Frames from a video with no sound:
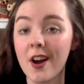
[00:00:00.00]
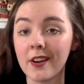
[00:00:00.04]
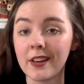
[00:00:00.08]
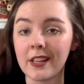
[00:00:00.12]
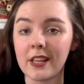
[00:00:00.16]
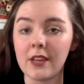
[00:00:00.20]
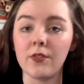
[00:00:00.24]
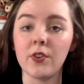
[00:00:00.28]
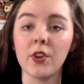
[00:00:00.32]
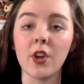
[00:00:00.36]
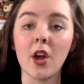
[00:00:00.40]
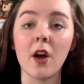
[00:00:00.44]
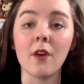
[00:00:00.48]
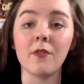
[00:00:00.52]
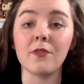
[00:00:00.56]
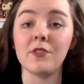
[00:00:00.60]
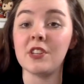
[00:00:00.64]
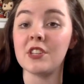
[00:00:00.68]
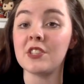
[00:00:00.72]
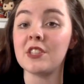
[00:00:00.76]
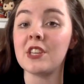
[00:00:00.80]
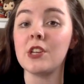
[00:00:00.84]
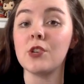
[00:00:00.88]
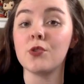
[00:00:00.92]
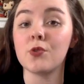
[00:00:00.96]
giving off
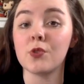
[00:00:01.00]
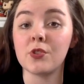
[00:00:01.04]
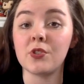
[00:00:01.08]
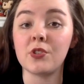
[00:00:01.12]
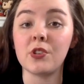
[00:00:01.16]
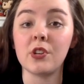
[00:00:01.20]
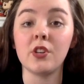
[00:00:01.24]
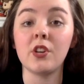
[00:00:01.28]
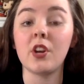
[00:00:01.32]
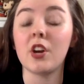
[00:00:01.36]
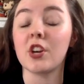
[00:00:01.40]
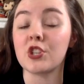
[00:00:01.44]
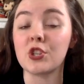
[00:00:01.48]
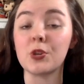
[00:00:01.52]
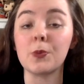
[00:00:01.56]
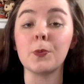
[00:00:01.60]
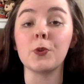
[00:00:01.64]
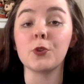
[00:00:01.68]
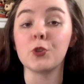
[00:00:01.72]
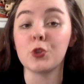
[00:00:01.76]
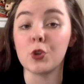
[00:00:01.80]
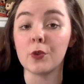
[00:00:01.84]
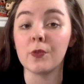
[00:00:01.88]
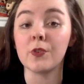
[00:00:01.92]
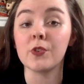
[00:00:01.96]
disinterested customer
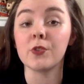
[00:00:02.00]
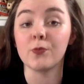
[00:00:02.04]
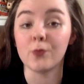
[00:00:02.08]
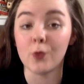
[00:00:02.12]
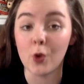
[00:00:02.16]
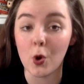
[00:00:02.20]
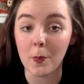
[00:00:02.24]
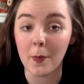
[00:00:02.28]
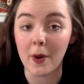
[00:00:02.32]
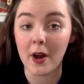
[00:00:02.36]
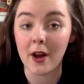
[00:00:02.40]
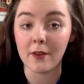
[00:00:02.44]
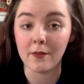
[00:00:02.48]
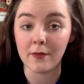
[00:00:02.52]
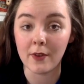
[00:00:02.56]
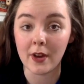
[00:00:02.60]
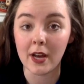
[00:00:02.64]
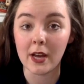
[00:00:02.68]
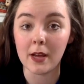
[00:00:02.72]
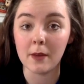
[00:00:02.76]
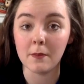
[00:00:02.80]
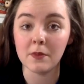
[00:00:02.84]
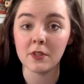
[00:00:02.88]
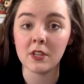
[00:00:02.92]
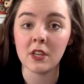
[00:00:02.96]
service robot
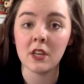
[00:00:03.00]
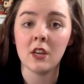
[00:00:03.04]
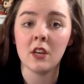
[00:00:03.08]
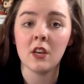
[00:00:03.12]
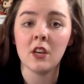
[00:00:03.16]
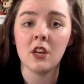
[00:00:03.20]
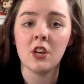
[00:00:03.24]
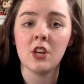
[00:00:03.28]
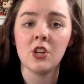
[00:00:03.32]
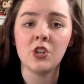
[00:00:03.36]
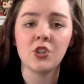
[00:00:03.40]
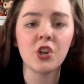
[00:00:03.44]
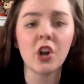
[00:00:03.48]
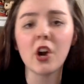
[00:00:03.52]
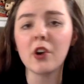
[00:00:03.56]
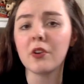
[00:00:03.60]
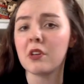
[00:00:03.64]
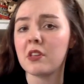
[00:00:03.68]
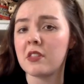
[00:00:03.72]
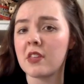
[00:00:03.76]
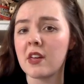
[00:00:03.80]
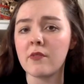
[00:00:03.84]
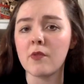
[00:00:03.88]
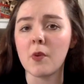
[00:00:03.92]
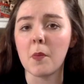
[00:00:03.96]
vibes. Charlie
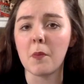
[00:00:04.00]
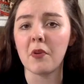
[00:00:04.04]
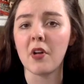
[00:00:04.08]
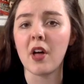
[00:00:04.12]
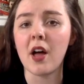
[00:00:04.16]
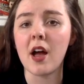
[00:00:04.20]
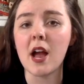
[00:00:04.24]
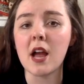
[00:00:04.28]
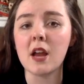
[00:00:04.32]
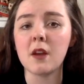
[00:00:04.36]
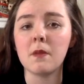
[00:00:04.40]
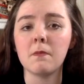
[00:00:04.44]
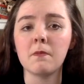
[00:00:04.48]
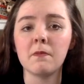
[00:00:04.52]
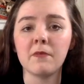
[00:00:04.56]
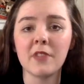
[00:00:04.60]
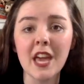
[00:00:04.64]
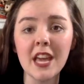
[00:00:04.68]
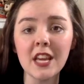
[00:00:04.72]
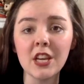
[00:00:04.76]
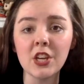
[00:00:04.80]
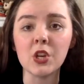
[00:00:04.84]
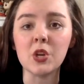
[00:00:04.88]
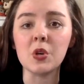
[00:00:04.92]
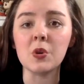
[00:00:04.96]
then replied, Thank
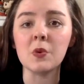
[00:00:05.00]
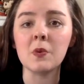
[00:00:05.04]
you.